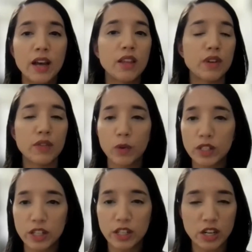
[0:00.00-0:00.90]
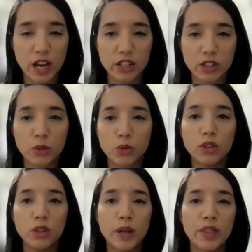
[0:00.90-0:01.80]
They've never went to international
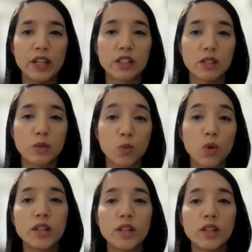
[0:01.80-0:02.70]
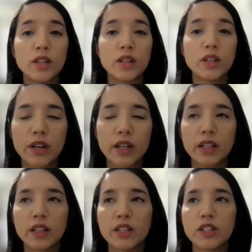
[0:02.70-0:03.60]
school, but they just want to get better
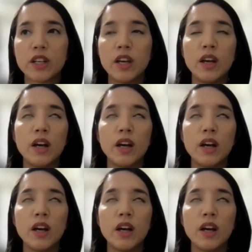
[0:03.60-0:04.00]
at English.